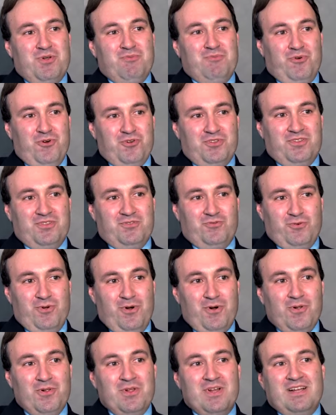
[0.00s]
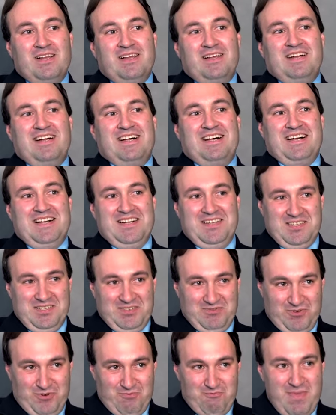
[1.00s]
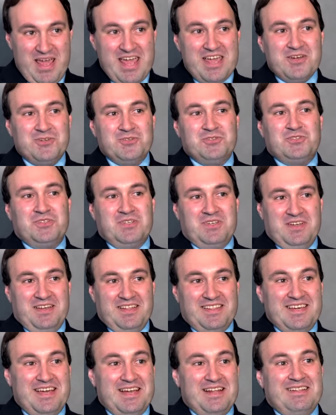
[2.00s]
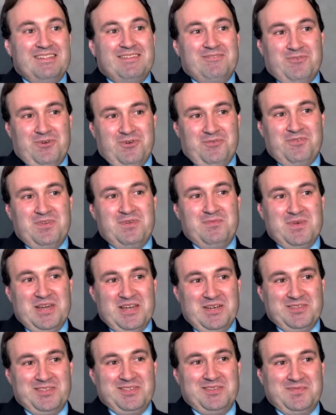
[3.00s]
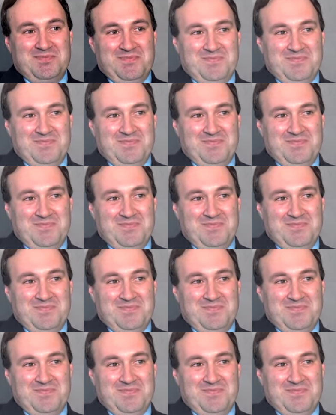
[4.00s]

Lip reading: important role for males than for females.